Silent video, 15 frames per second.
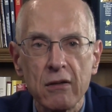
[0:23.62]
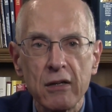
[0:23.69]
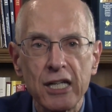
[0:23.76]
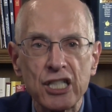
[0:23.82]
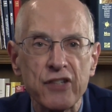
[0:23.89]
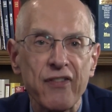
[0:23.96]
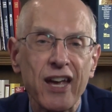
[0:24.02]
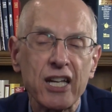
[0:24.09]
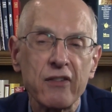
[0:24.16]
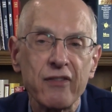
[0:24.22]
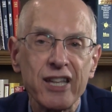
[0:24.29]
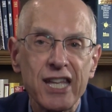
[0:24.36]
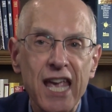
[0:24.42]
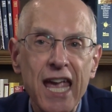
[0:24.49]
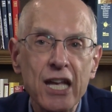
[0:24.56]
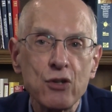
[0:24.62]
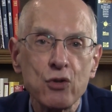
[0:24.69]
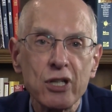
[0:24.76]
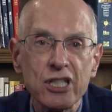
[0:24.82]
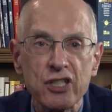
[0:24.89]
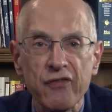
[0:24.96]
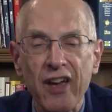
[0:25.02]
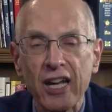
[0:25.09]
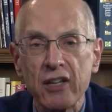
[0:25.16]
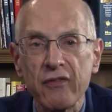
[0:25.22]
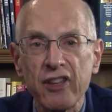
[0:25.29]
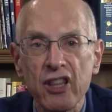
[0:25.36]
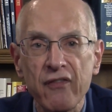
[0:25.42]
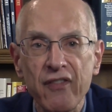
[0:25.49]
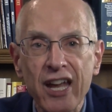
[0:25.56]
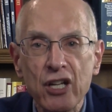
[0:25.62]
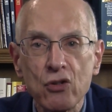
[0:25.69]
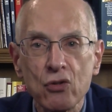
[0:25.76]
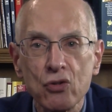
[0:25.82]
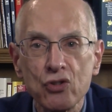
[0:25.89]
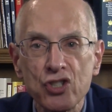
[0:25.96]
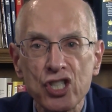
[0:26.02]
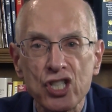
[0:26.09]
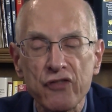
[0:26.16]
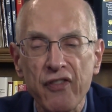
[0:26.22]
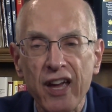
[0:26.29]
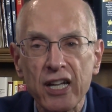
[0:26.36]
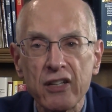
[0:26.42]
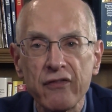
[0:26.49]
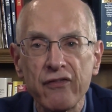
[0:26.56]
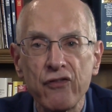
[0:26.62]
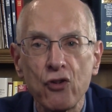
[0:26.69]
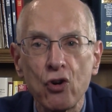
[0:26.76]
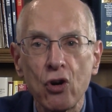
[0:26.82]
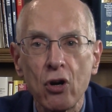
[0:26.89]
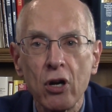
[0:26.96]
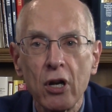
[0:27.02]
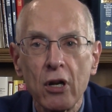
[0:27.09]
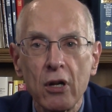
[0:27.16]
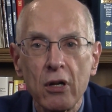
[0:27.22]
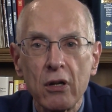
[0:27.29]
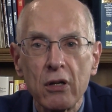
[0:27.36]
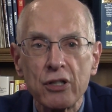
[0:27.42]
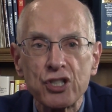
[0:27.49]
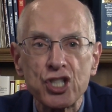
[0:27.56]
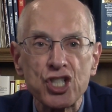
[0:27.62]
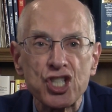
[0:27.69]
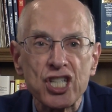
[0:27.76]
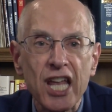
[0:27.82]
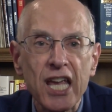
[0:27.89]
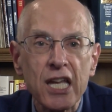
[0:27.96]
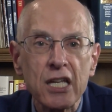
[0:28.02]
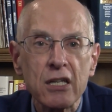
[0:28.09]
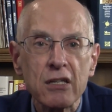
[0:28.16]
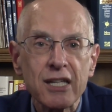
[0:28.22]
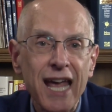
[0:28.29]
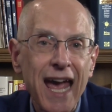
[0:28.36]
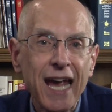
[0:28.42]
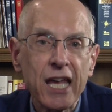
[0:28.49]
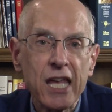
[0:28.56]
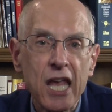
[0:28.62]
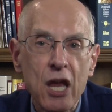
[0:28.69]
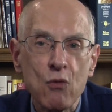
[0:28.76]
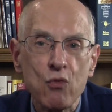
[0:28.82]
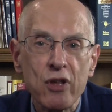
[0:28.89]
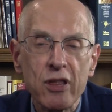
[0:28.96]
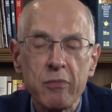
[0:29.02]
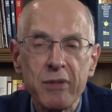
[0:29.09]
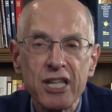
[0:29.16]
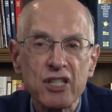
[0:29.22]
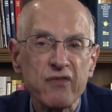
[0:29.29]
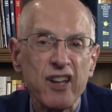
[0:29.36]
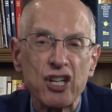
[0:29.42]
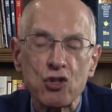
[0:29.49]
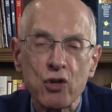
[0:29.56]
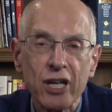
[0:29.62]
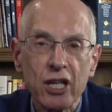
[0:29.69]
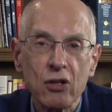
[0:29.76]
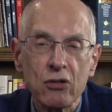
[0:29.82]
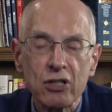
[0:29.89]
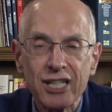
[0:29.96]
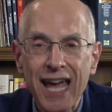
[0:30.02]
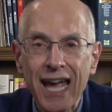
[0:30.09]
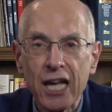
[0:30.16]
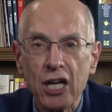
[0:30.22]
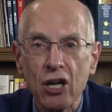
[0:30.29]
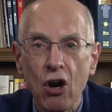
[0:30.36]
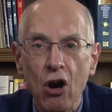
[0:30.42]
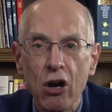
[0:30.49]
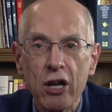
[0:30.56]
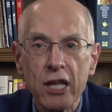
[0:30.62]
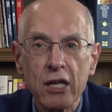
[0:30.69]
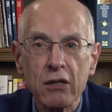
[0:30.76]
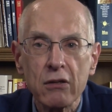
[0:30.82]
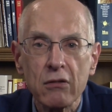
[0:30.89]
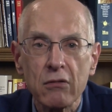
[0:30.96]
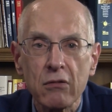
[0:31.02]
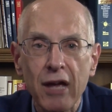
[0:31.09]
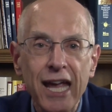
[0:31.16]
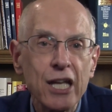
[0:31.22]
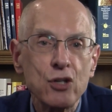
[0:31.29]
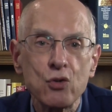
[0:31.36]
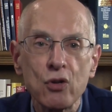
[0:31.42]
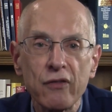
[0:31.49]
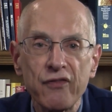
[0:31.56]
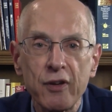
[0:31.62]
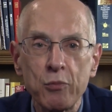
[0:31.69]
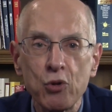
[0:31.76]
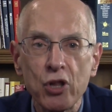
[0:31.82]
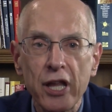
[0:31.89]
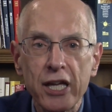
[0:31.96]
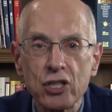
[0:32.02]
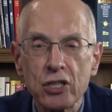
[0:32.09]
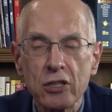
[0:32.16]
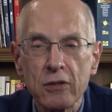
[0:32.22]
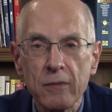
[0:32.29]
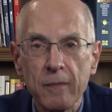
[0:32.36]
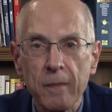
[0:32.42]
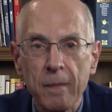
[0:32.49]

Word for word: It's effective in the atria, it's effective in the ventricles, it's effective for sustained tachyarrhythmias, ventricular tachycardia, atrial fibrillation.